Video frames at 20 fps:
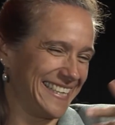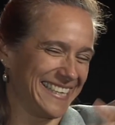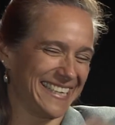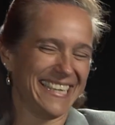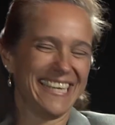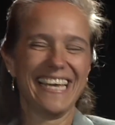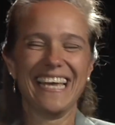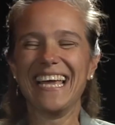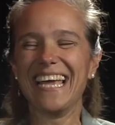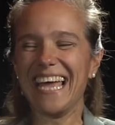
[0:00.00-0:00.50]
Yeah,
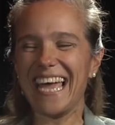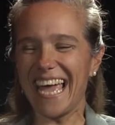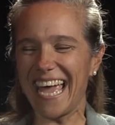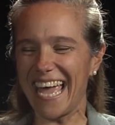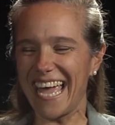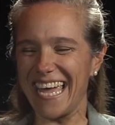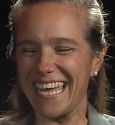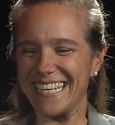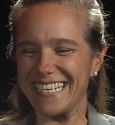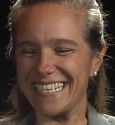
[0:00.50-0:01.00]

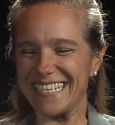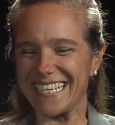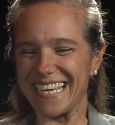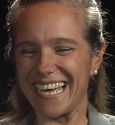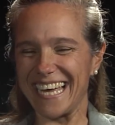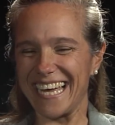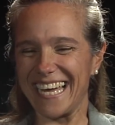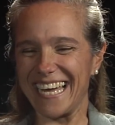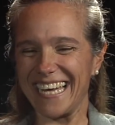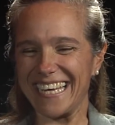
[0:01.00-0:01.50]

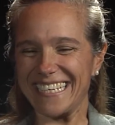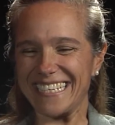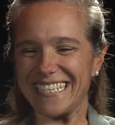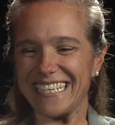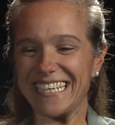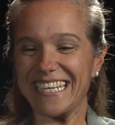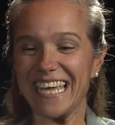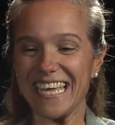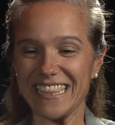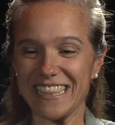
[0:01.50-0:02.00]
and
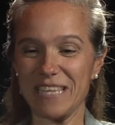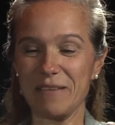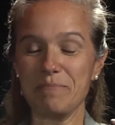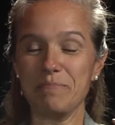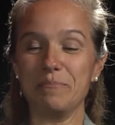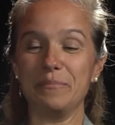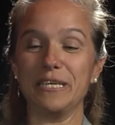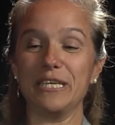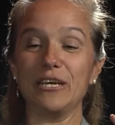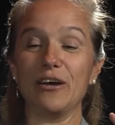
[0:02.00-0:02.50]
to get
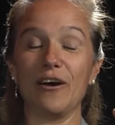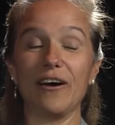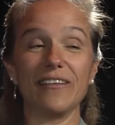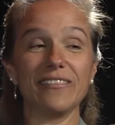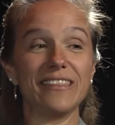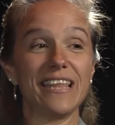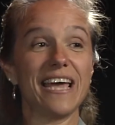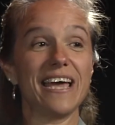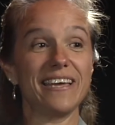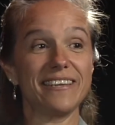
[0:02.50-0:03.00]
them
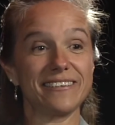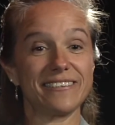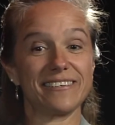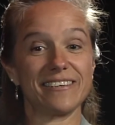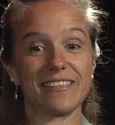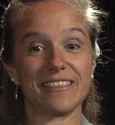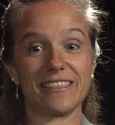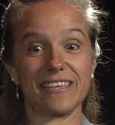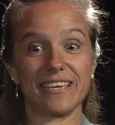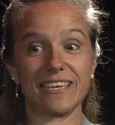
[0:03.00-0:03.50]
beyond that,
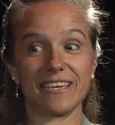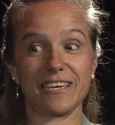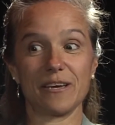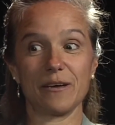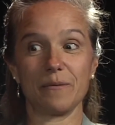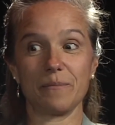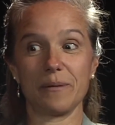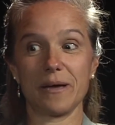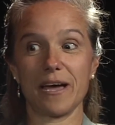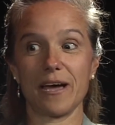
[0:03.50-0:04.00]
to think
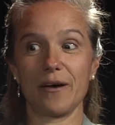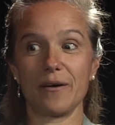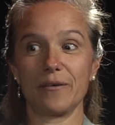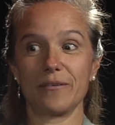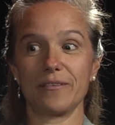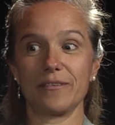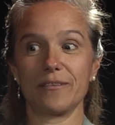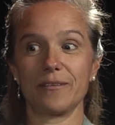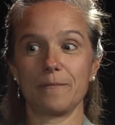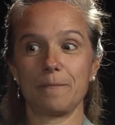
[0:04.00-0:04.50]

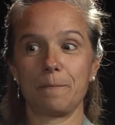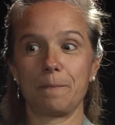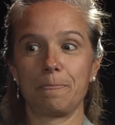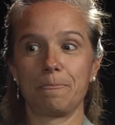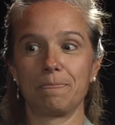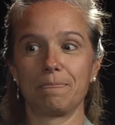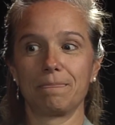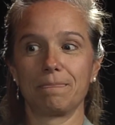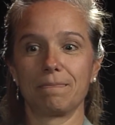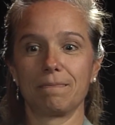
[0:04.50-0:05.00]
about
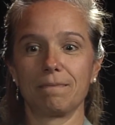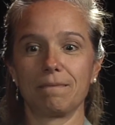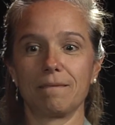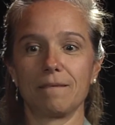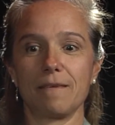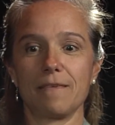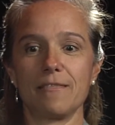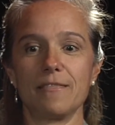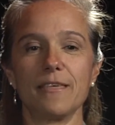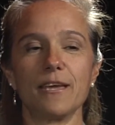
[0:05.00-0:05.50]

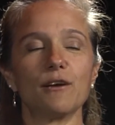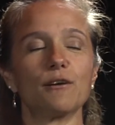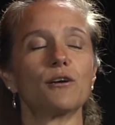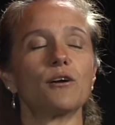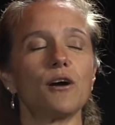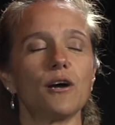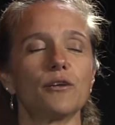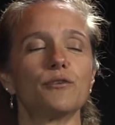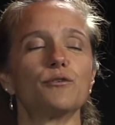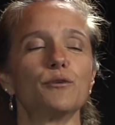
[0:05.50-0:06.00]
their
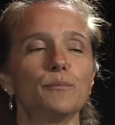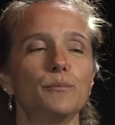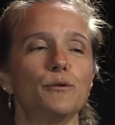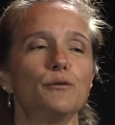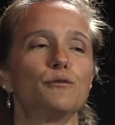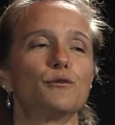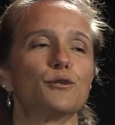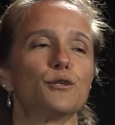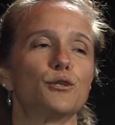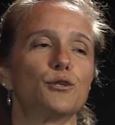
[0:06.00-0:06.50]

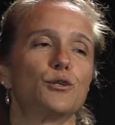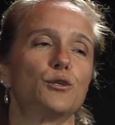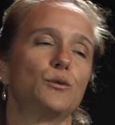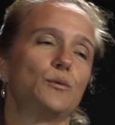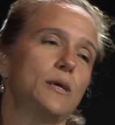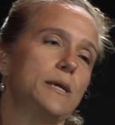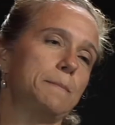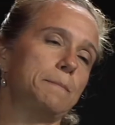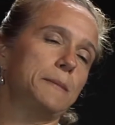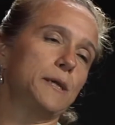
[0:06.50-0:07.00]
contribution
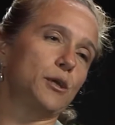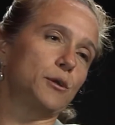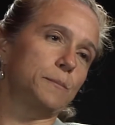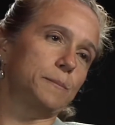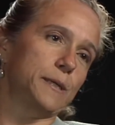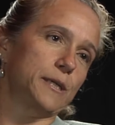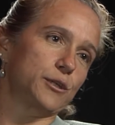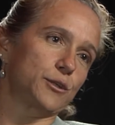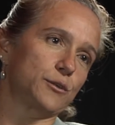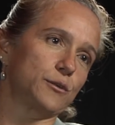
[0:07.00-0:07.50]
to a bigger
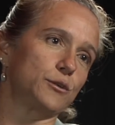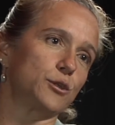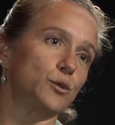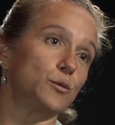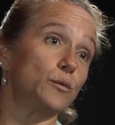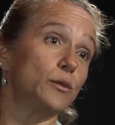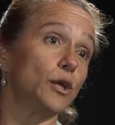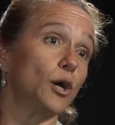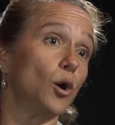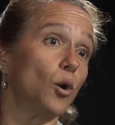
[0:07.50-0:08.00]
picture,
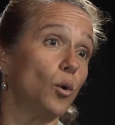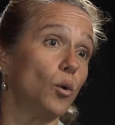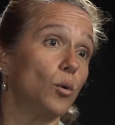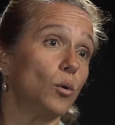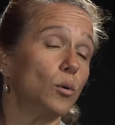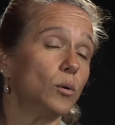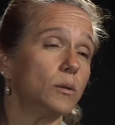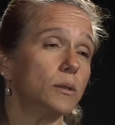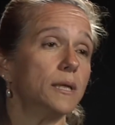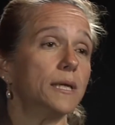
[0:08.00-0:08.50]
to the
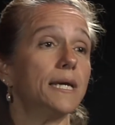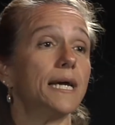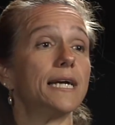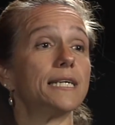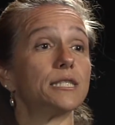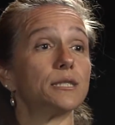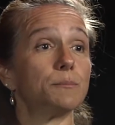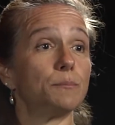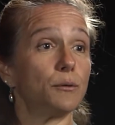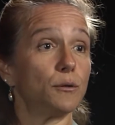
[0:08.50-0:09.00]
whole,
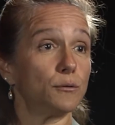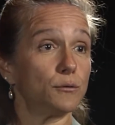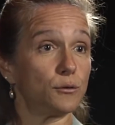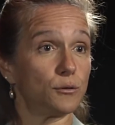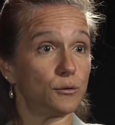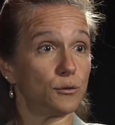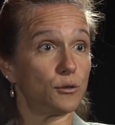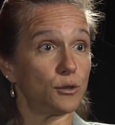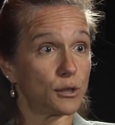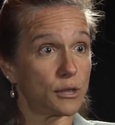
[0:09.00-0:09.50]
as opposed
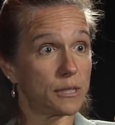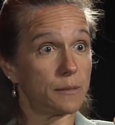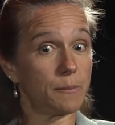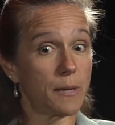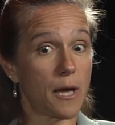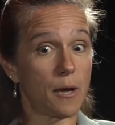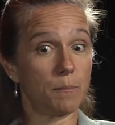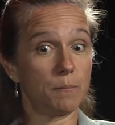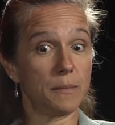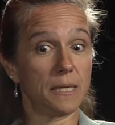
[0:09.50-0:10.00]
to just
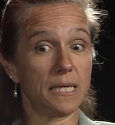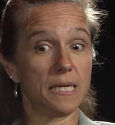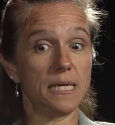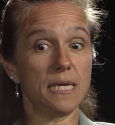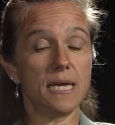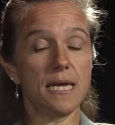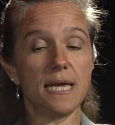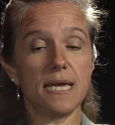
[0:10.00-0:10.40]
about me,